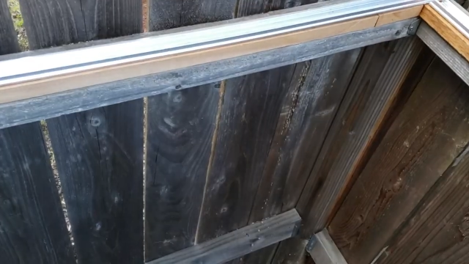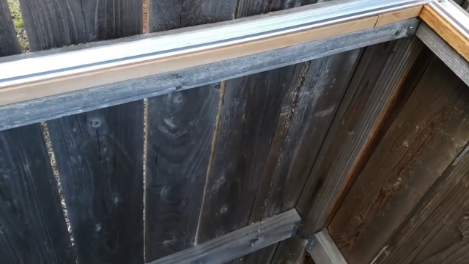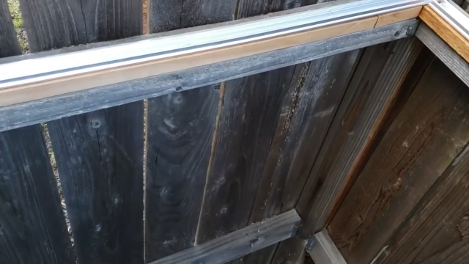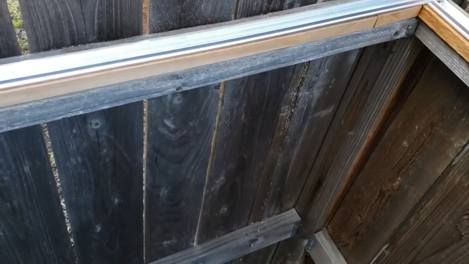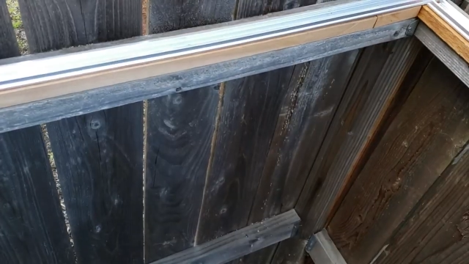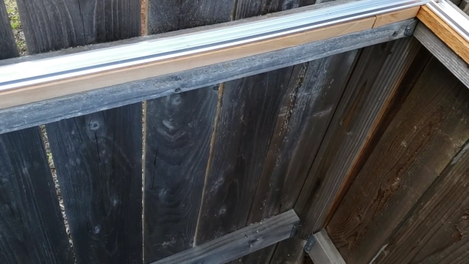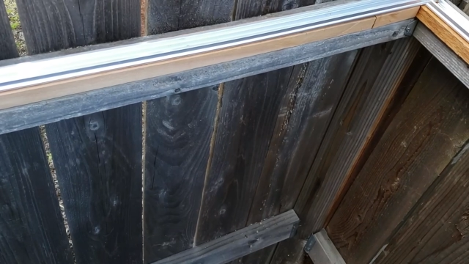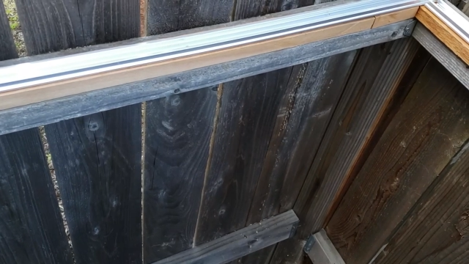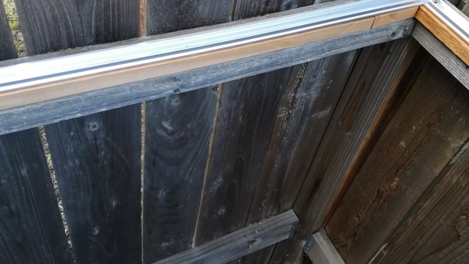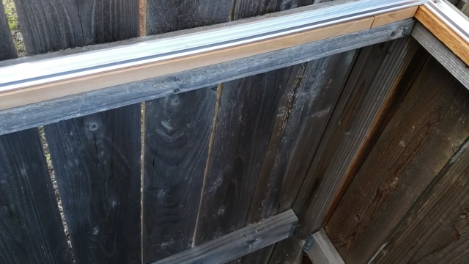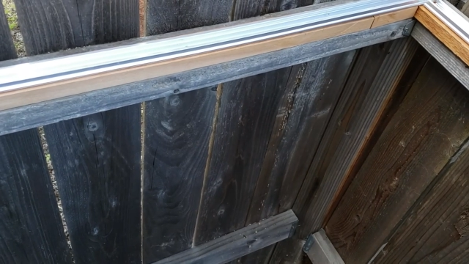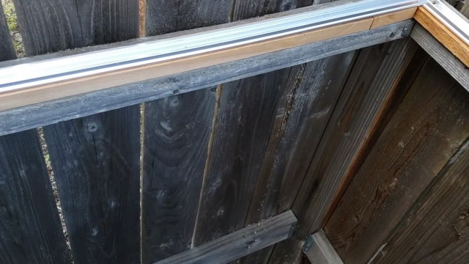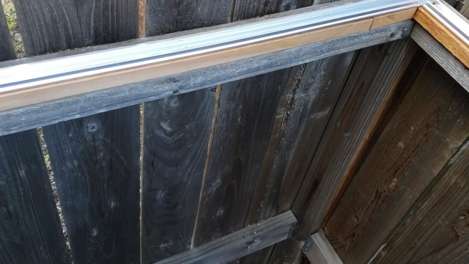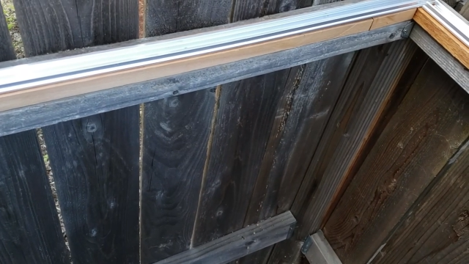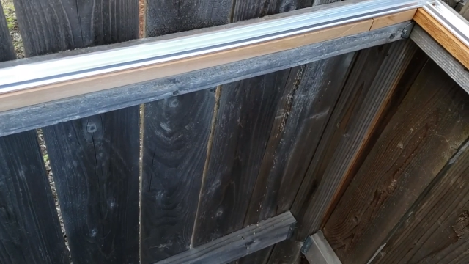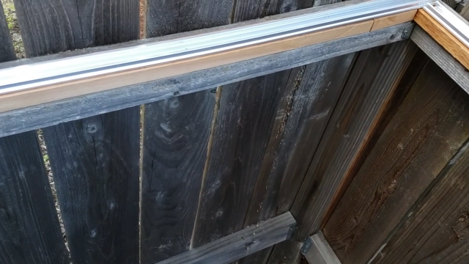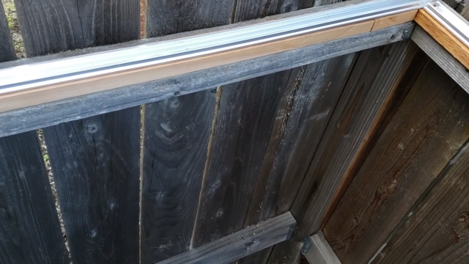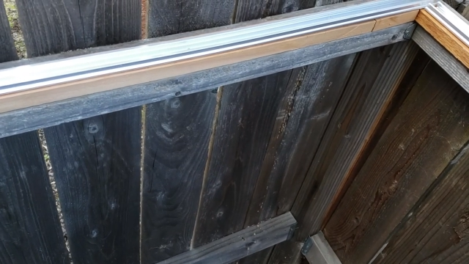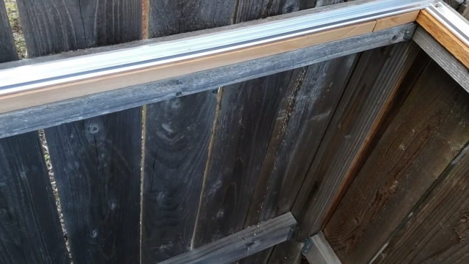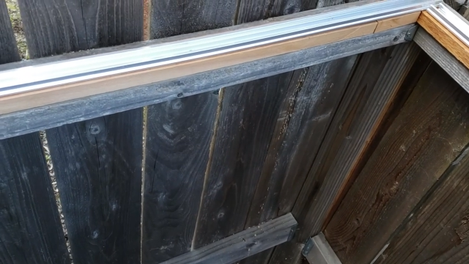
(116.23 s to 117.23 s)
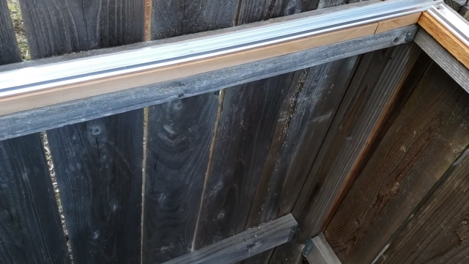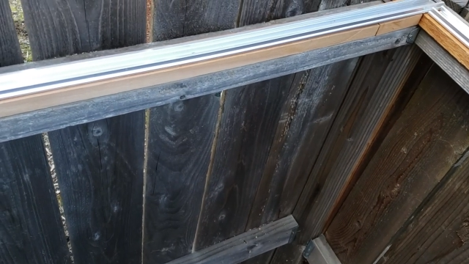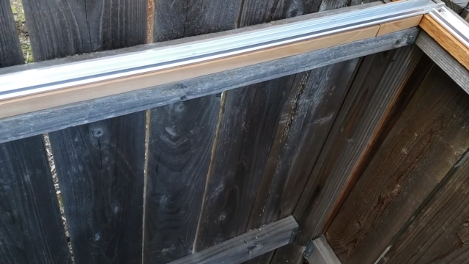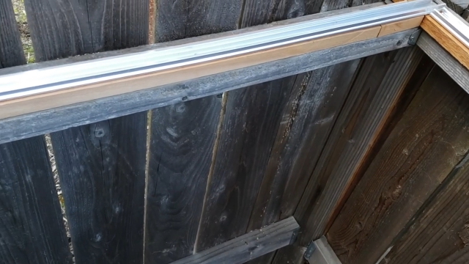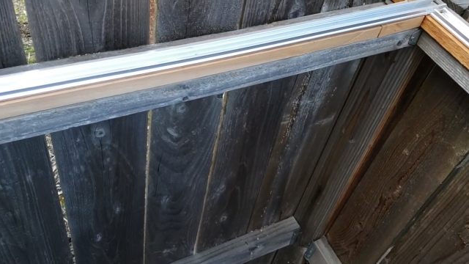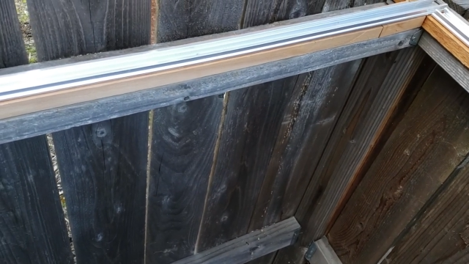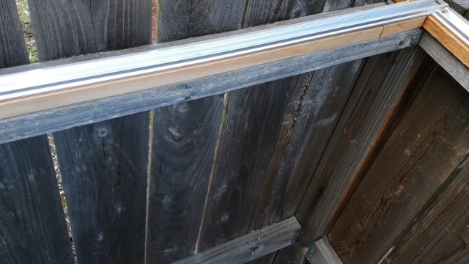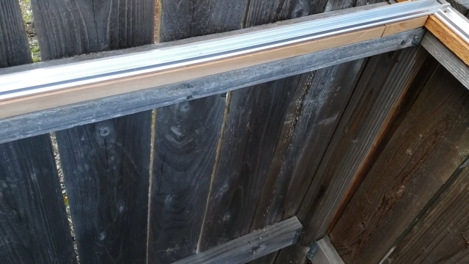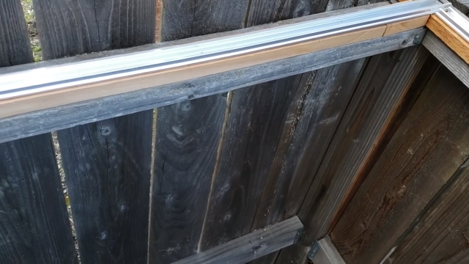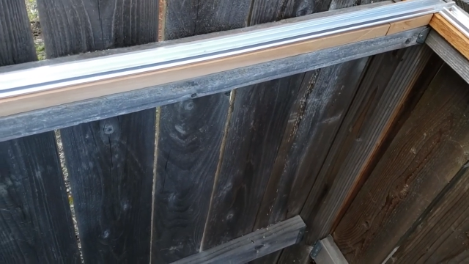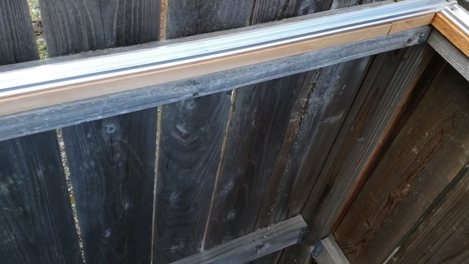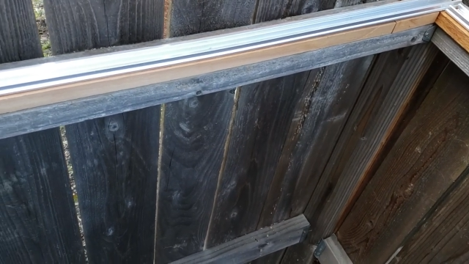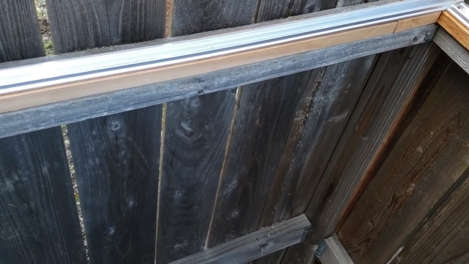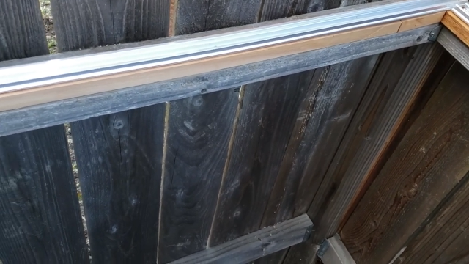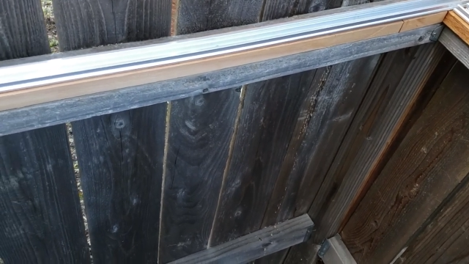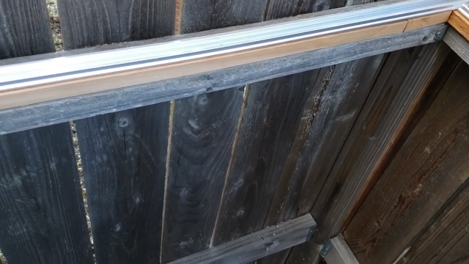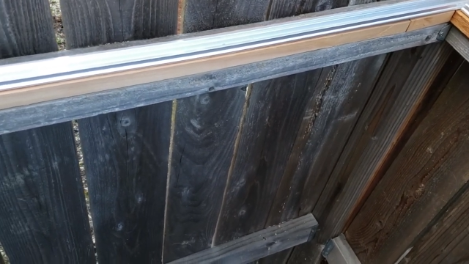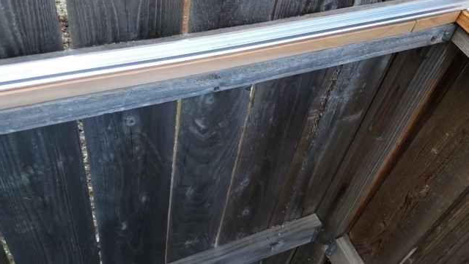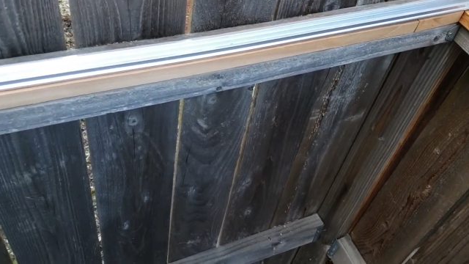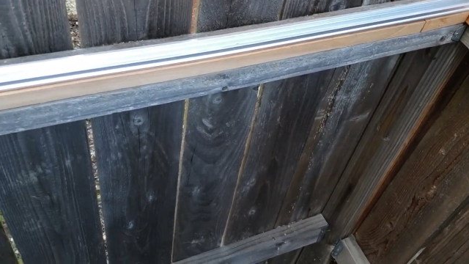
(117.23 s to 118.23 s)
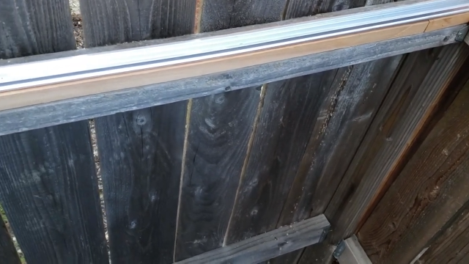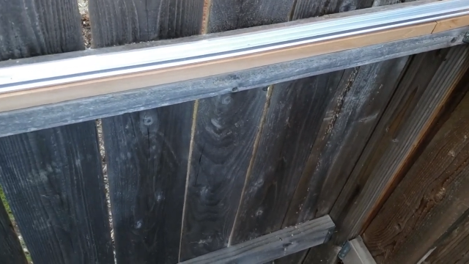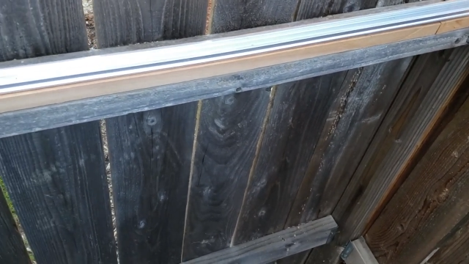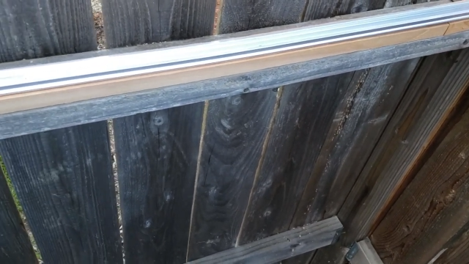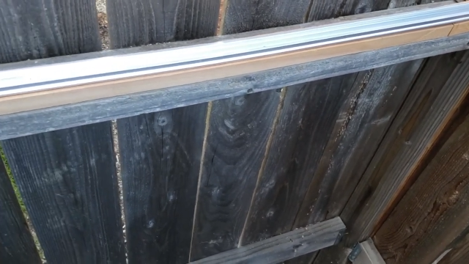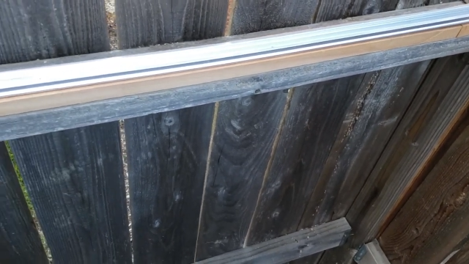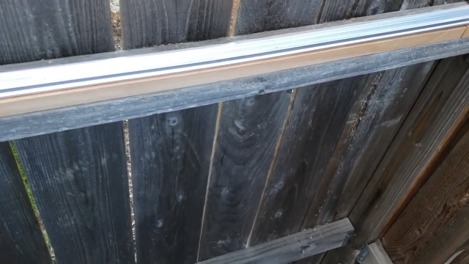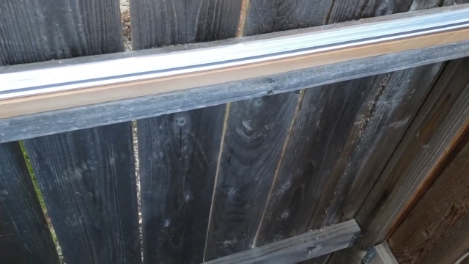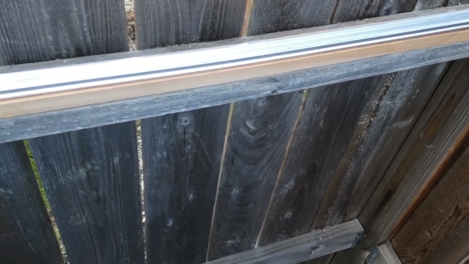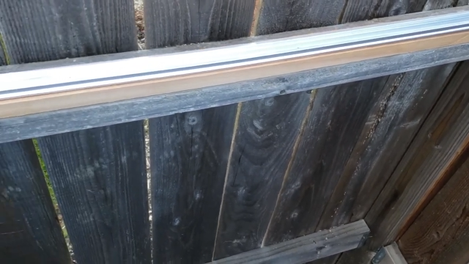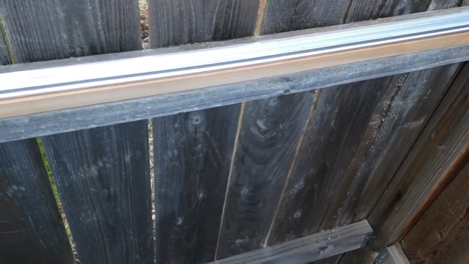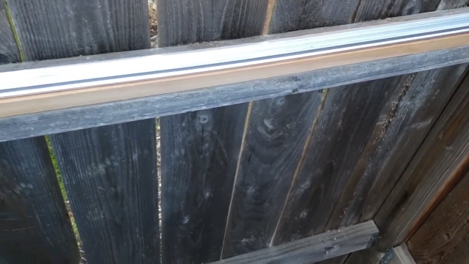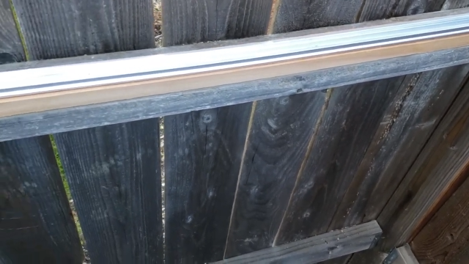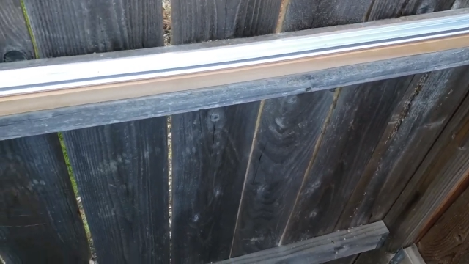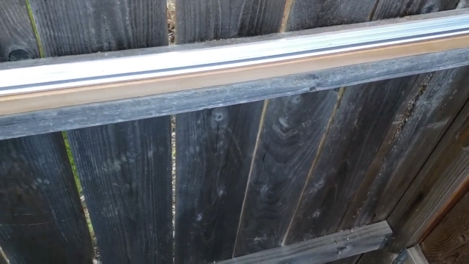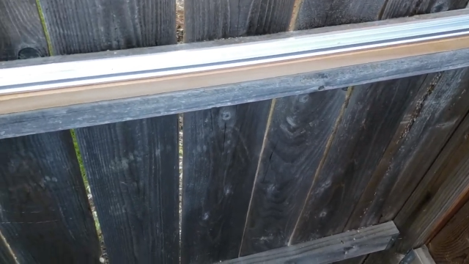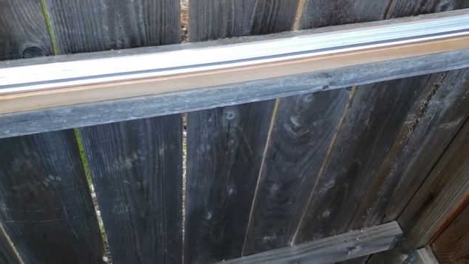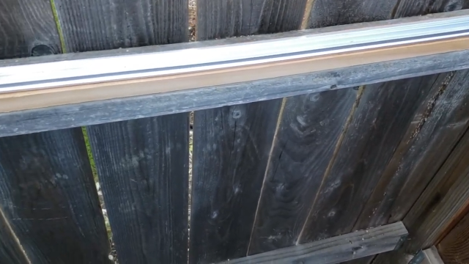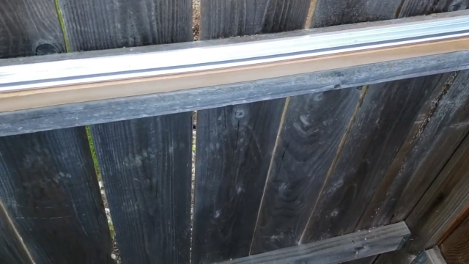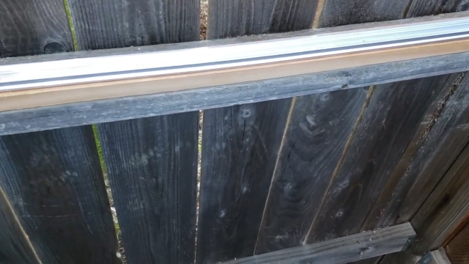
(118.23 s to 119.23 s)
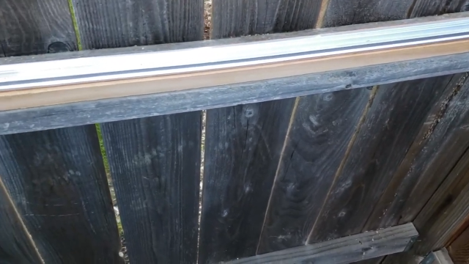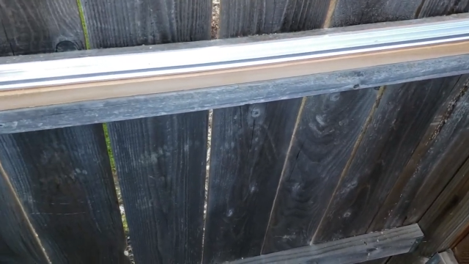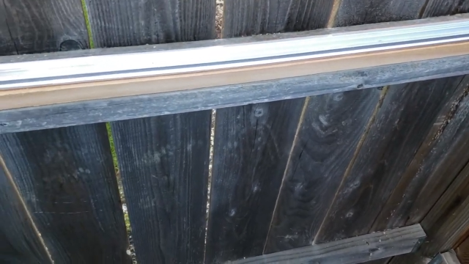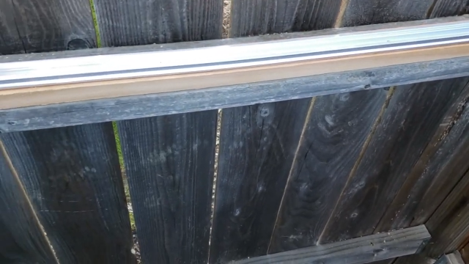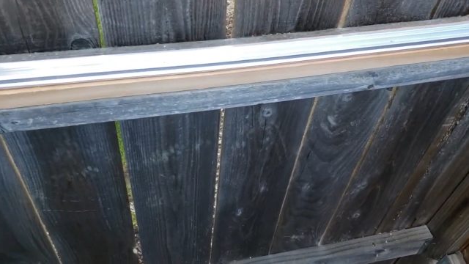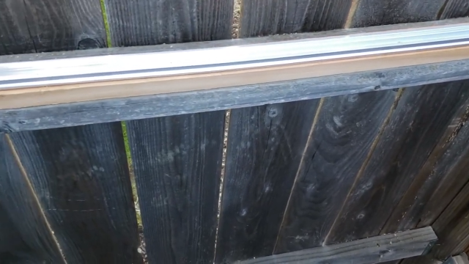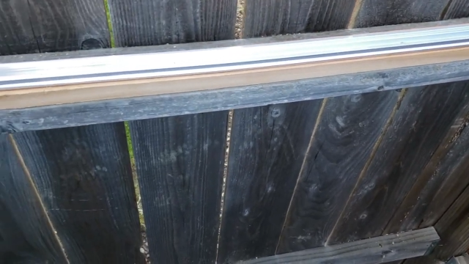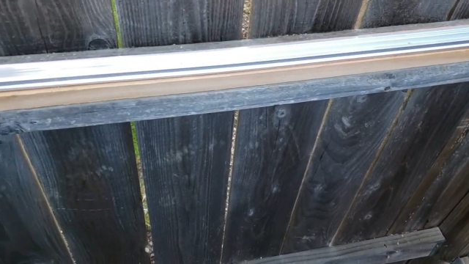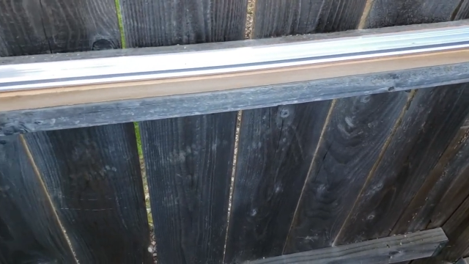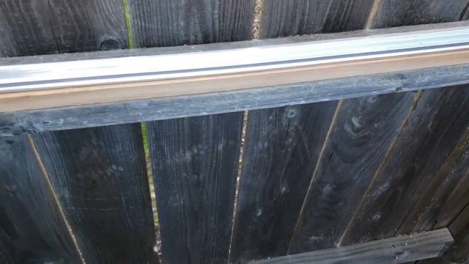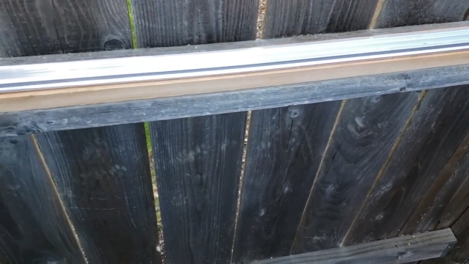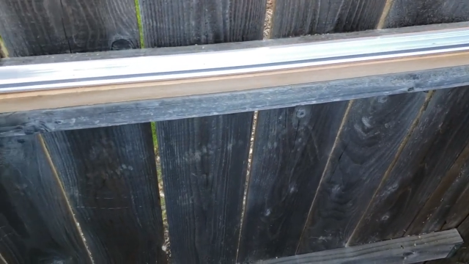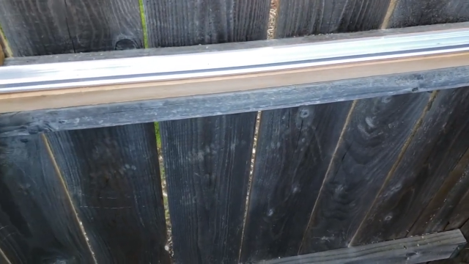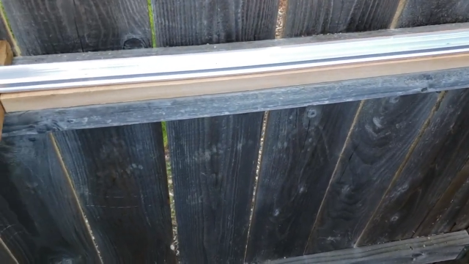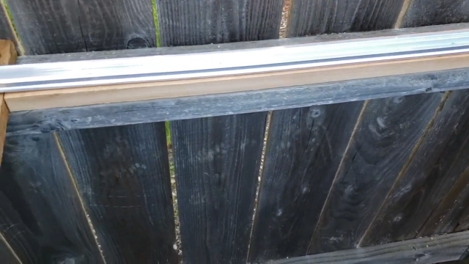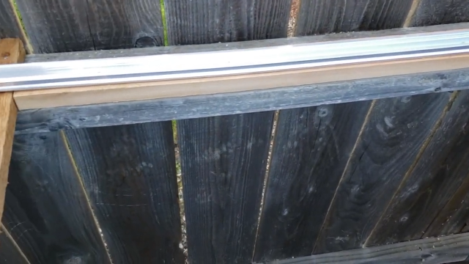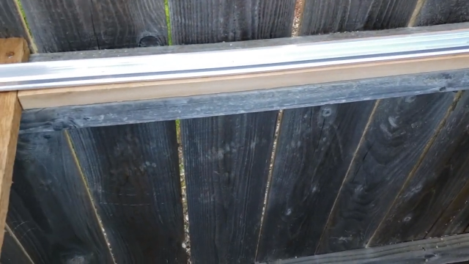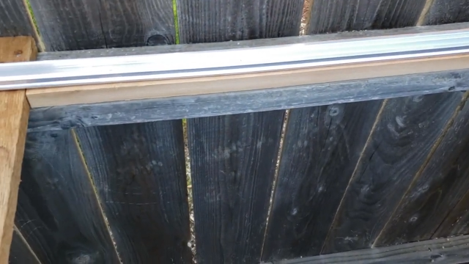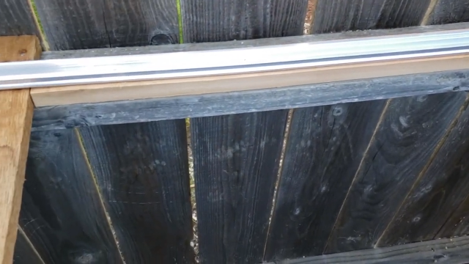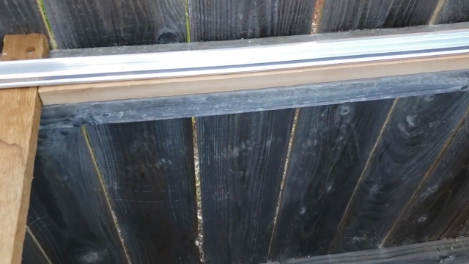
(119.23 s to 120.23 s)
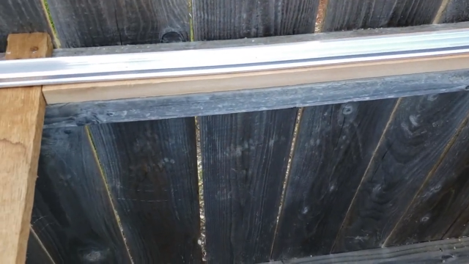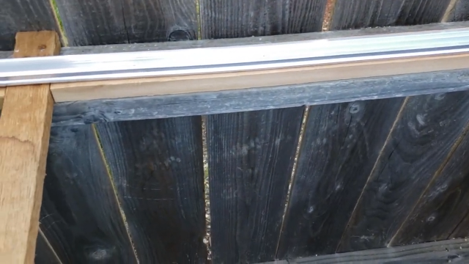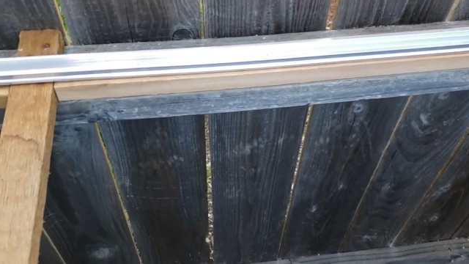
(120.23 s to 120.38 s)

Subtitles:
Nobody's mouth can be seen.